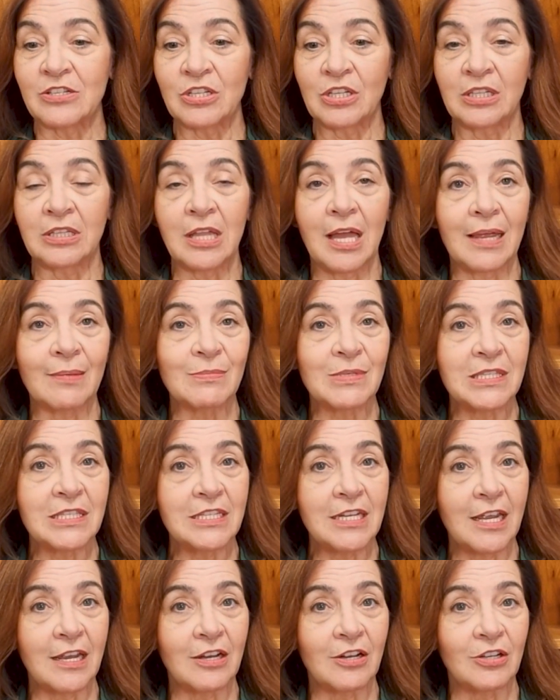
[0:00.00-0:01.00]
to climb
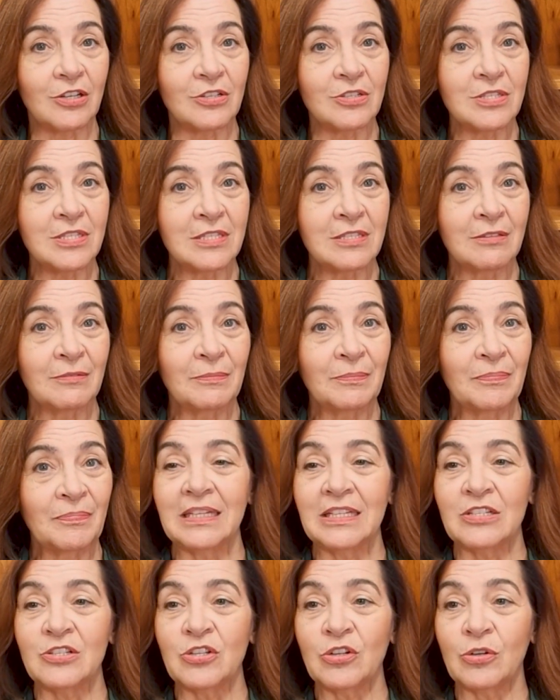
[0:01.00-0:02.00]
stairs,
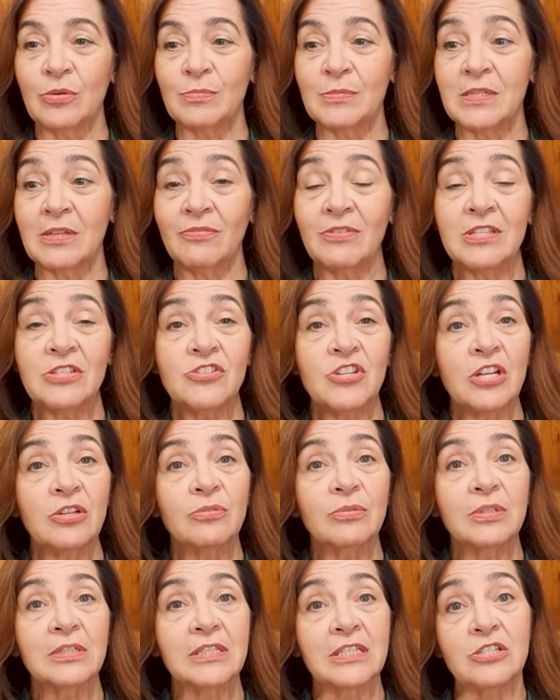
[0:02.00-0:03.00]
in terms of his
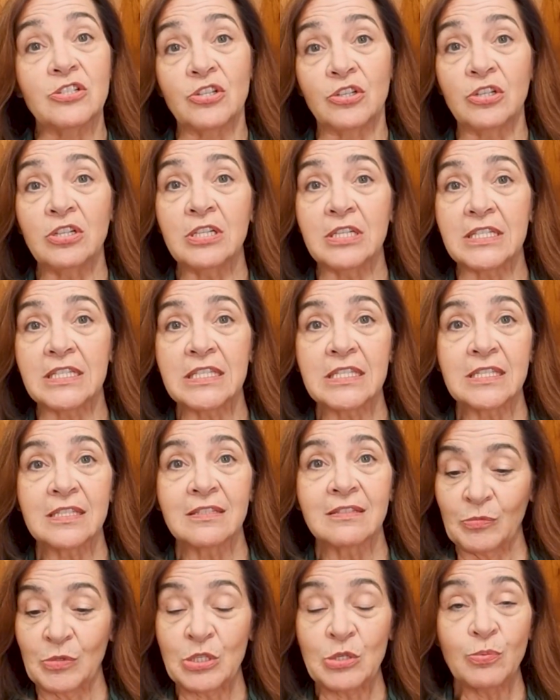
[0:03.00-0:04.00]
general endurance,
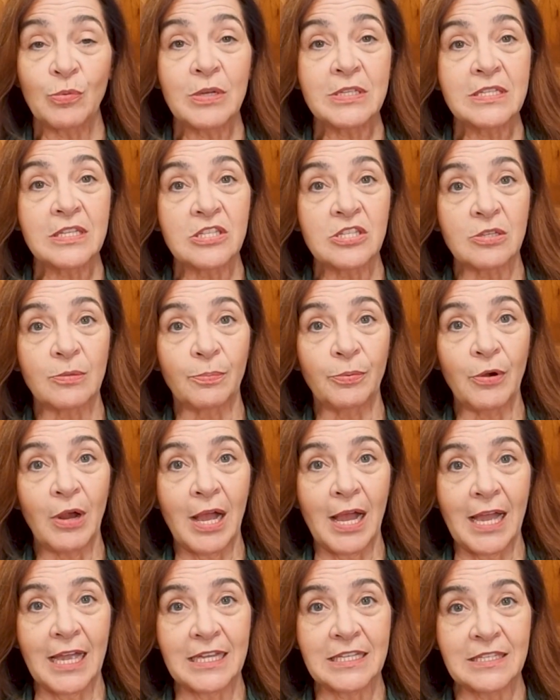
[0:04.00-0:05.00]
which was a
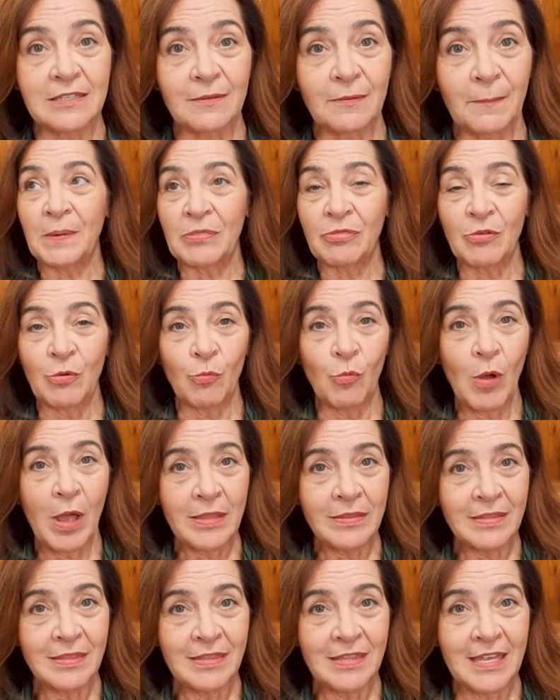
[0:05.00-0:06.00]
surprise. But the
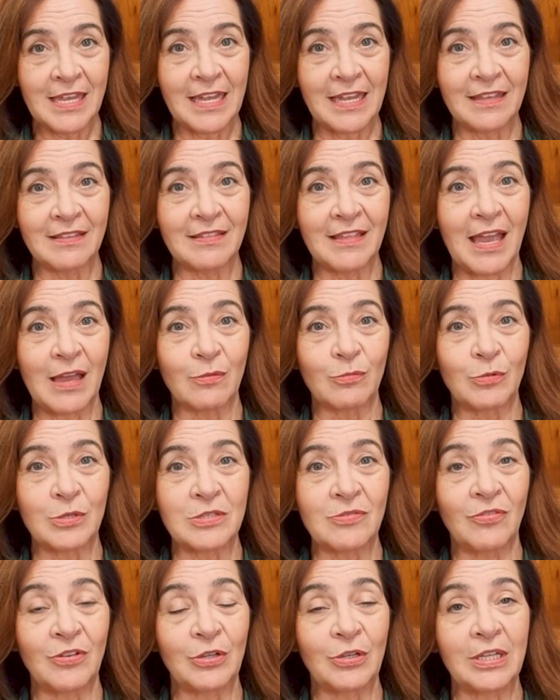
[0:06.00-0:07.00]
one thing that
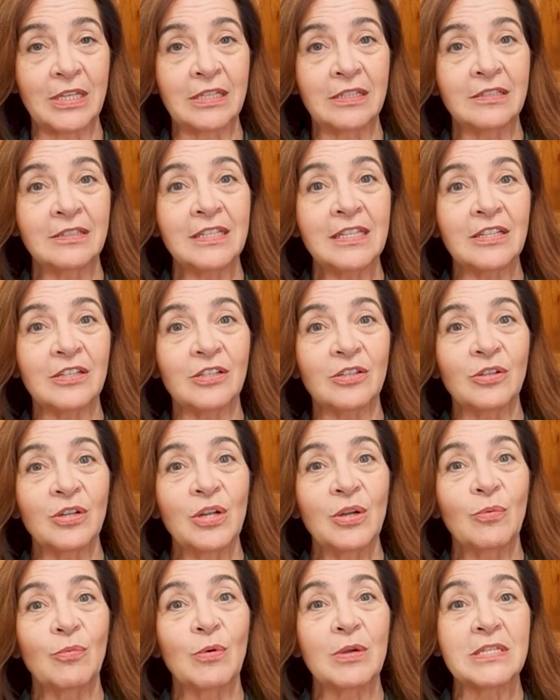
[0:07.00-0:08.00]
was very clear
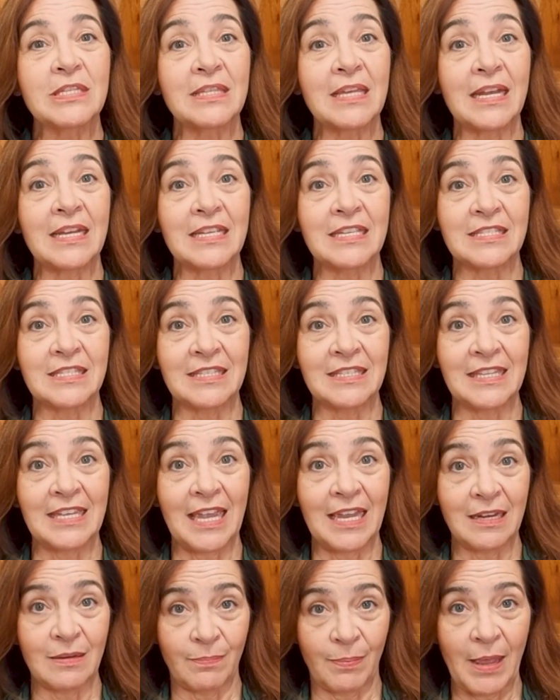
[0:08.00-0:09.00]
was that his
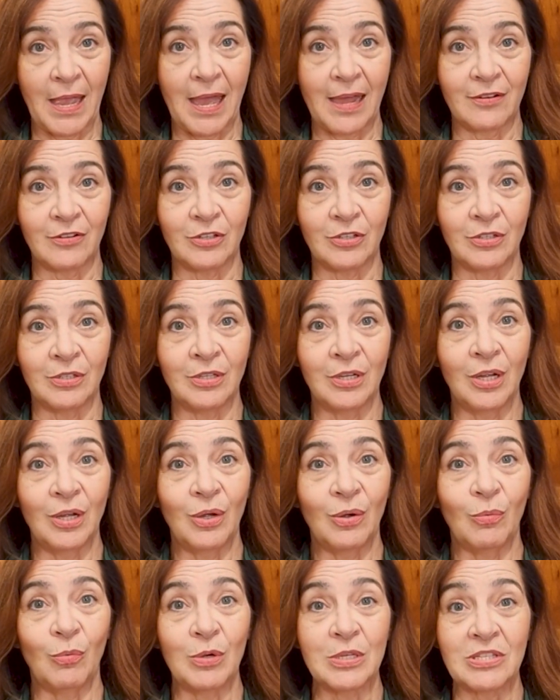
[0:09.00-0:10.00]
gait pattern
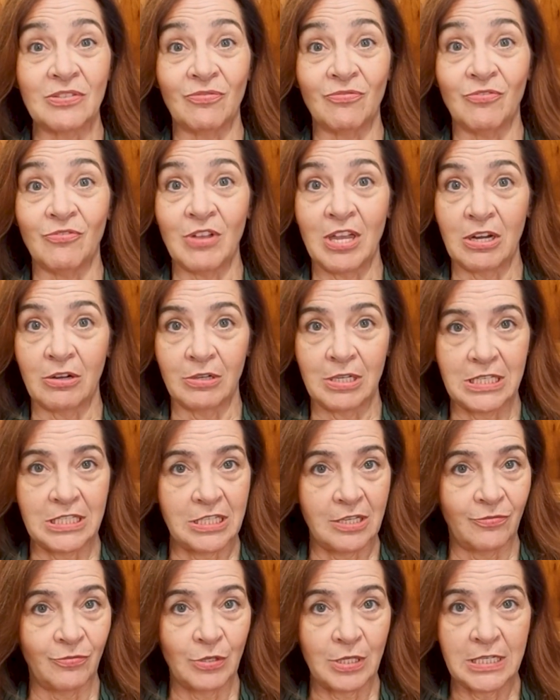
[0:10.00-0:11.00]
was very
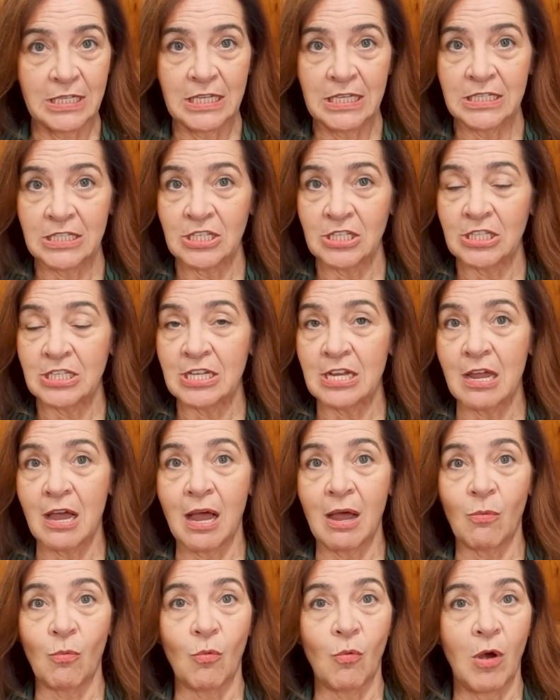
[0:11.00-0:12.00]
different. He did
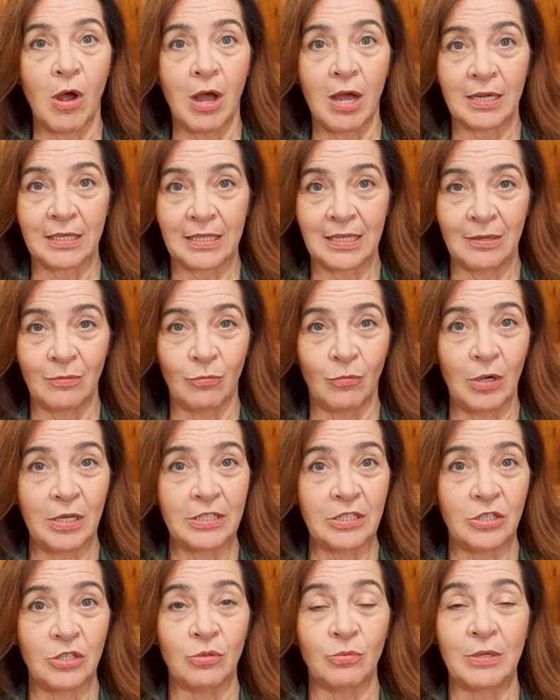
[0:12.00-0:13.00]
not walk in what
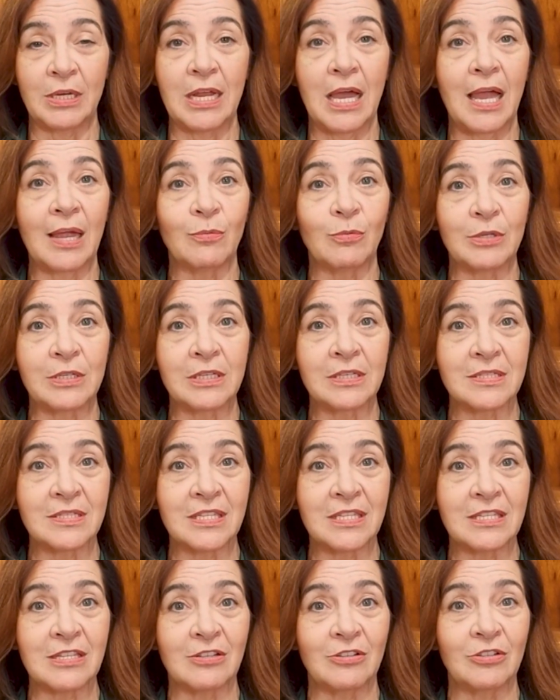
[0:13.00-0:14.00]
you and I would
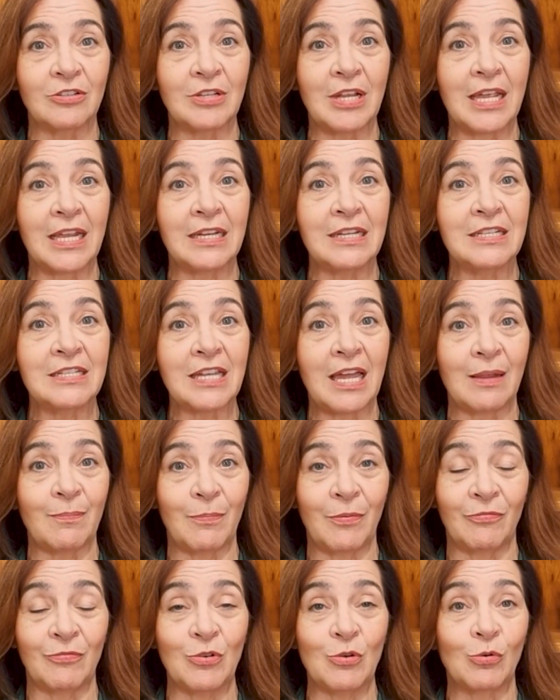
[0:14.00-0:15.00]
consider any
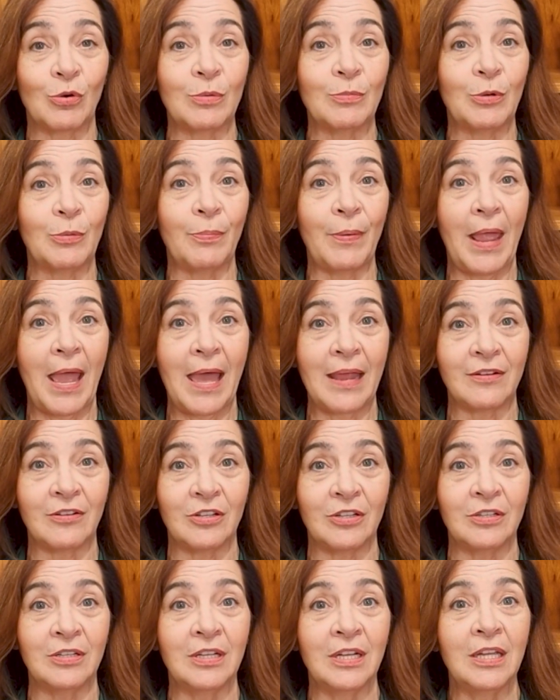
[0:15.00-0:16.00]
type of normal
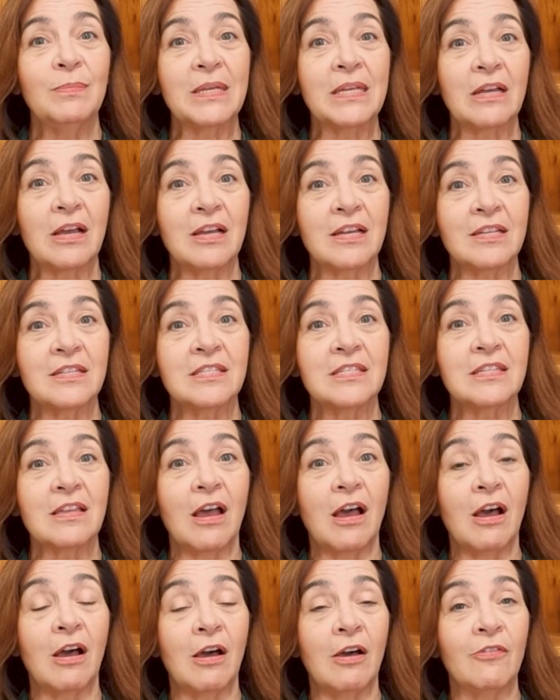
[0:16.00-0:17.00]
pattern because
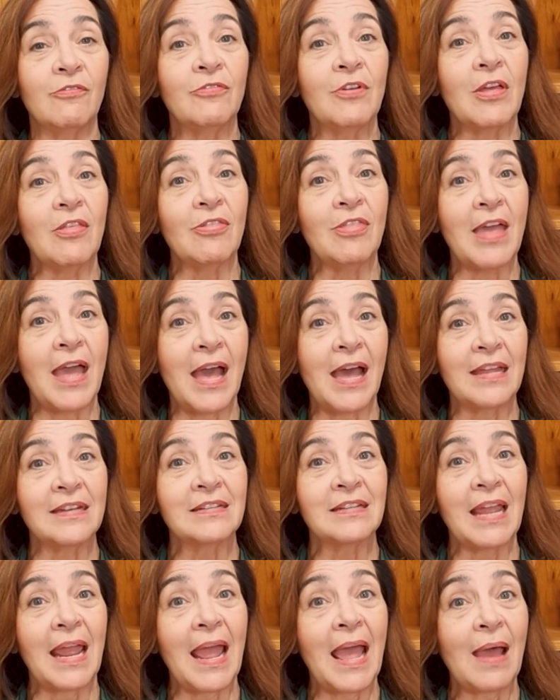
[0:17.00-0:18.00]
of
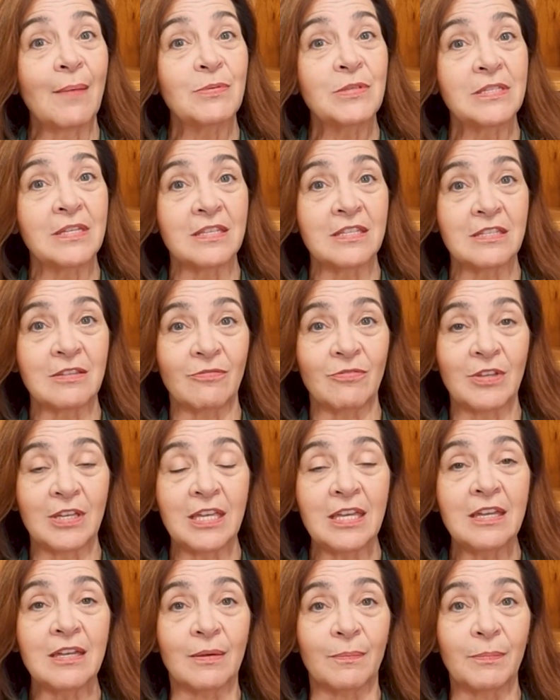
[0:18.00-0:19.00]
that absence of the
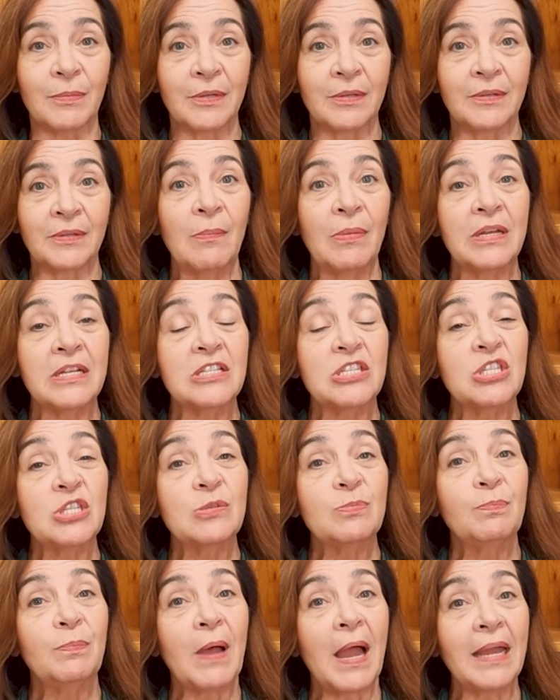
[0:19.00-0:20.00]
hip. But in
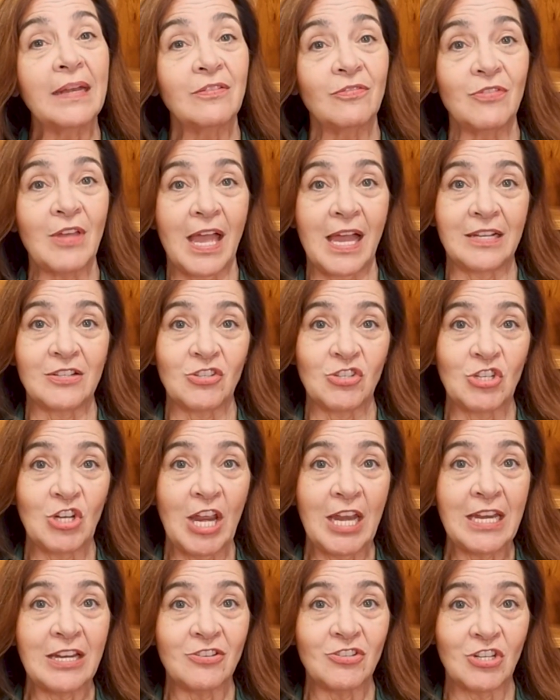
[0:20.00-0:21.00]
spite of that
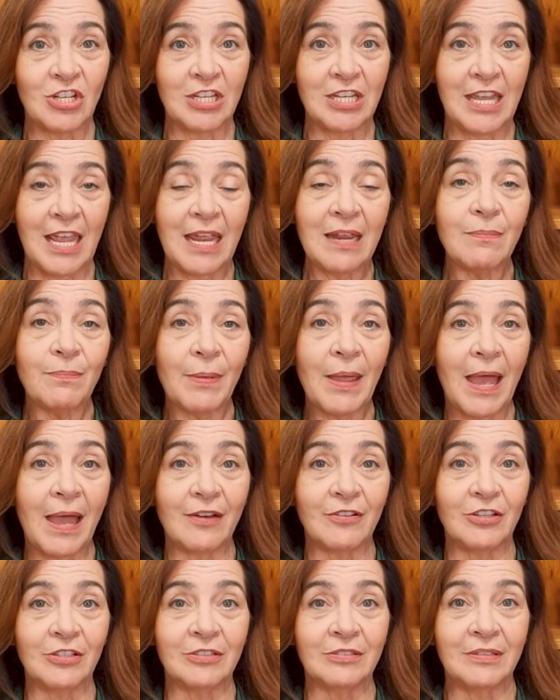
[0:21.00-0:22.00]
change in gait
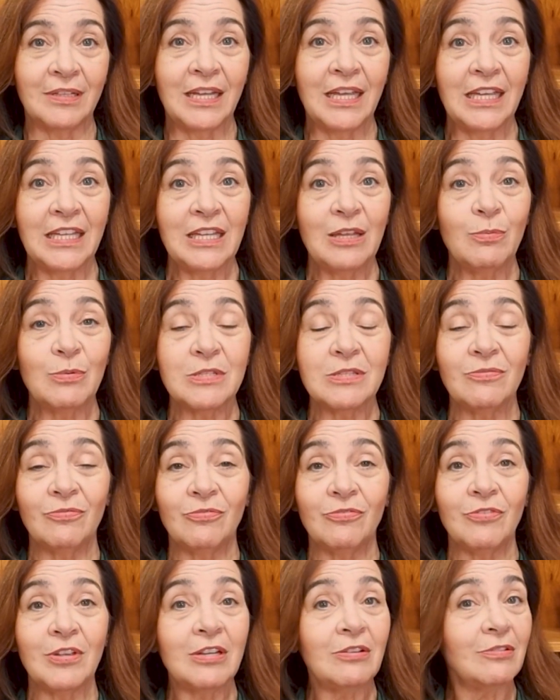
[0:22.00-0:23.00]
pattern, he was
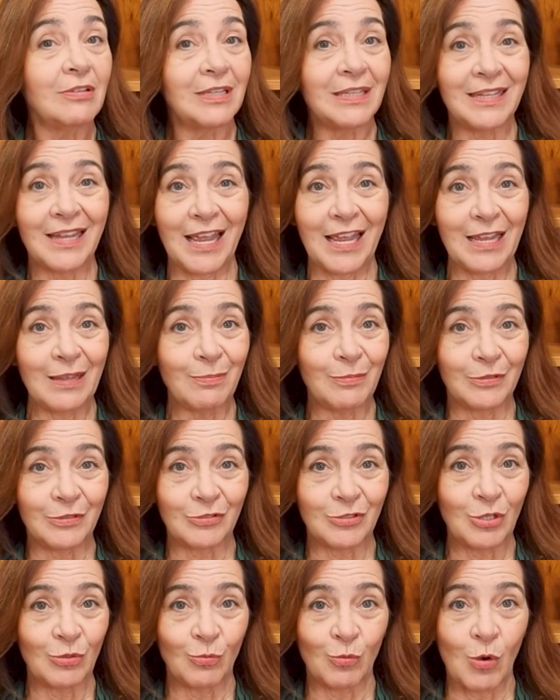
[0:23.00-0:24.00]
very able
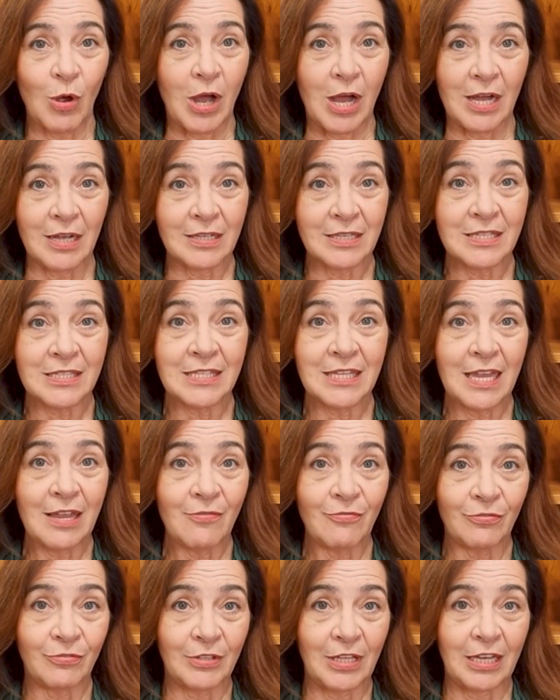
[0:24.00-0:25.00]
to walk
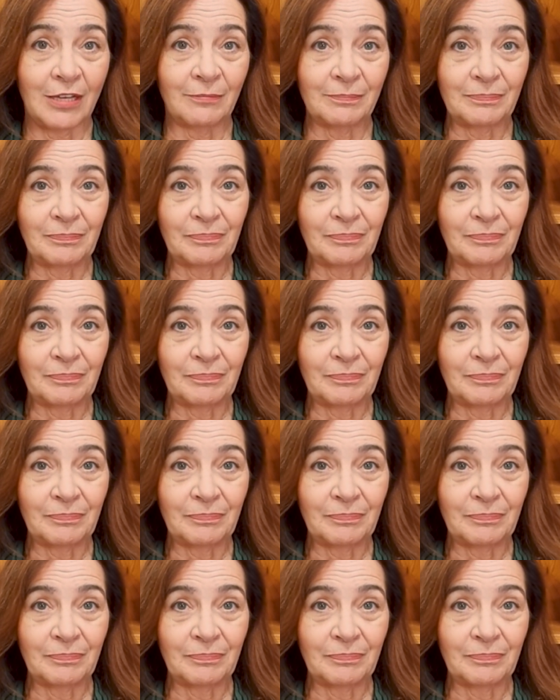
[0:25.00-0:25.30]
safely.